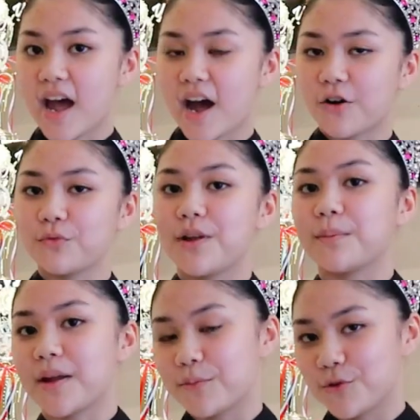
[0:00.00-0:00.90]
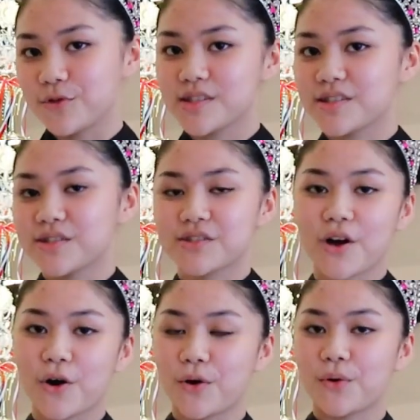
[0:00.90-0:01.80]
down with my moods.
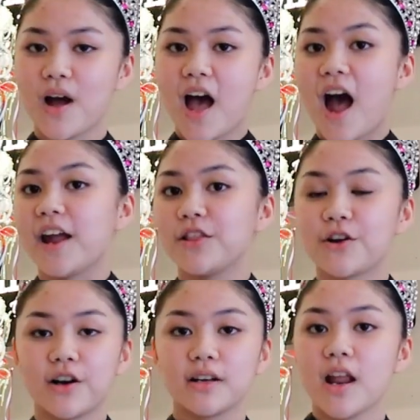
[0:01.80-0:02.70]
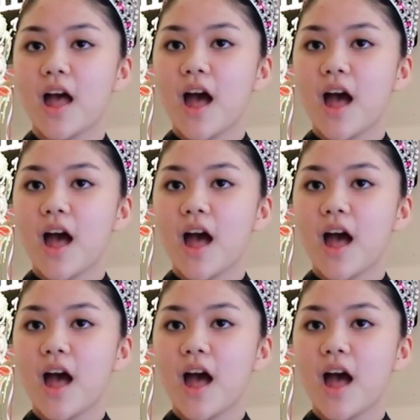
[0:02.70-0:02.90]
So I learned